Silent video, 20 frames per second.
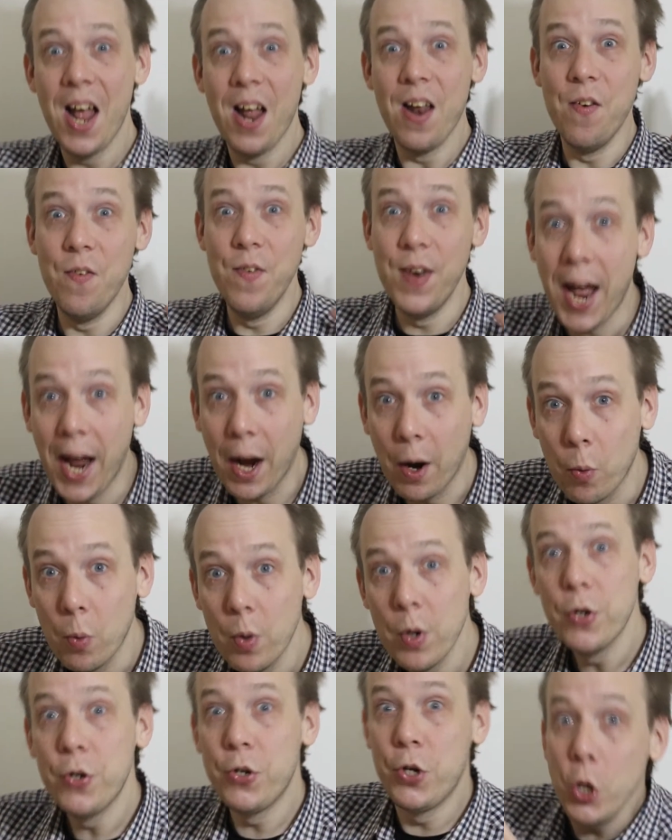Now,
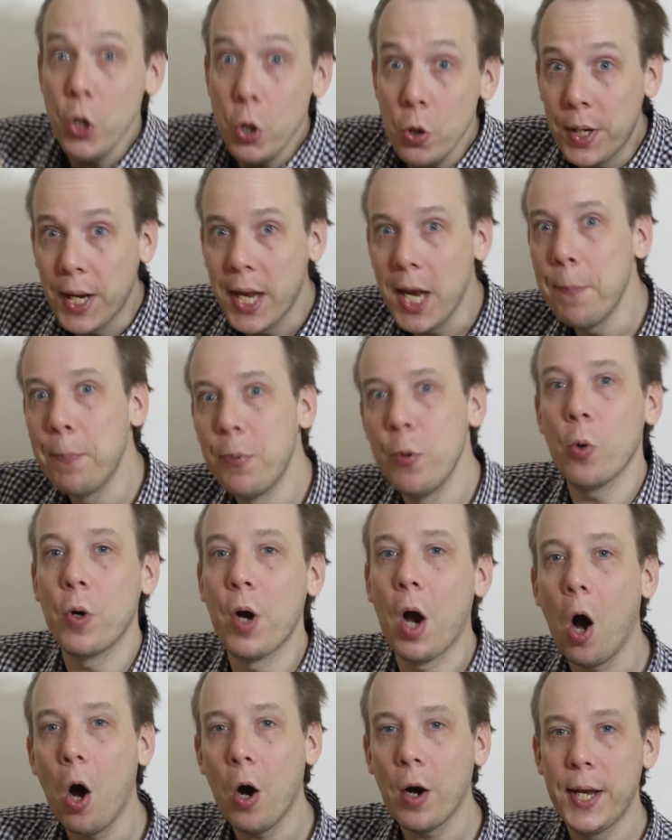do you keep your
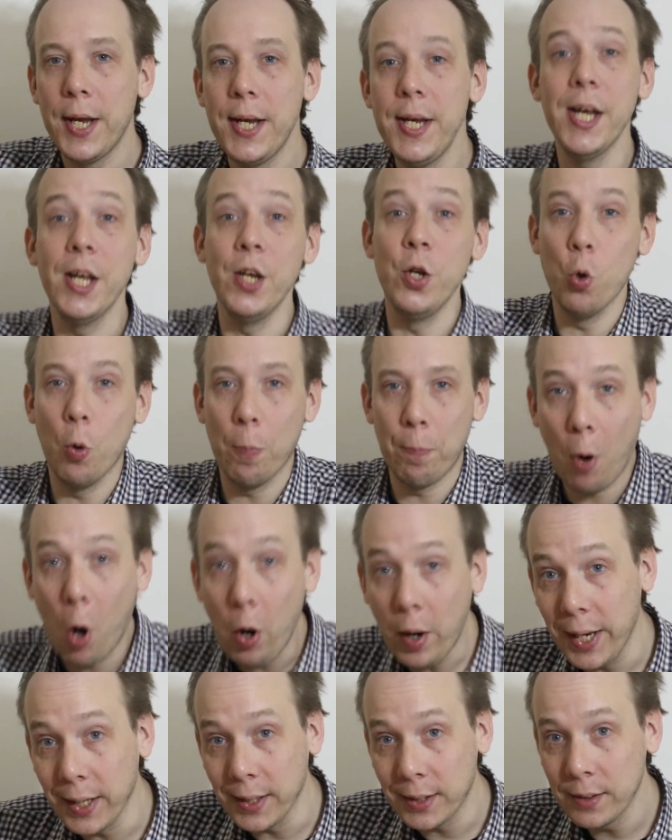car key in your
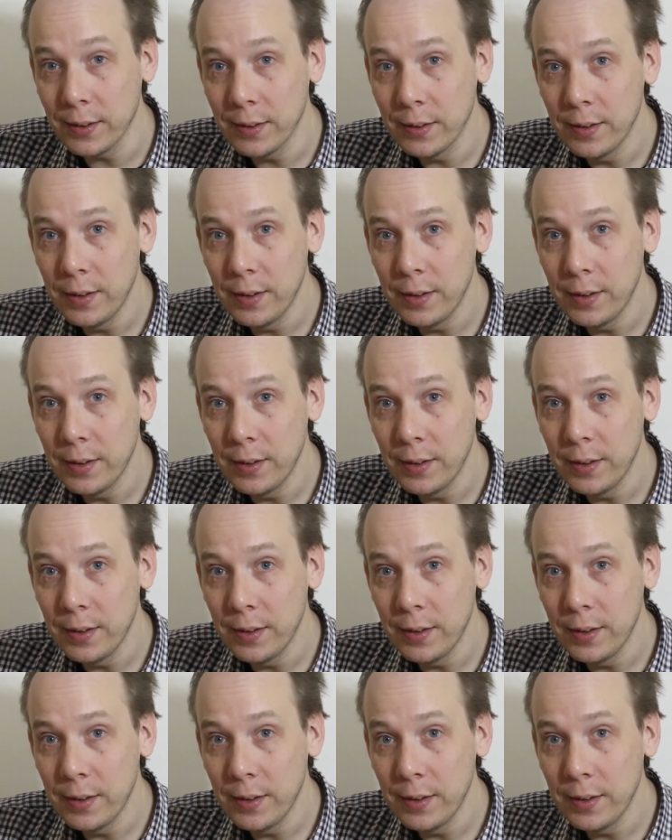pocket?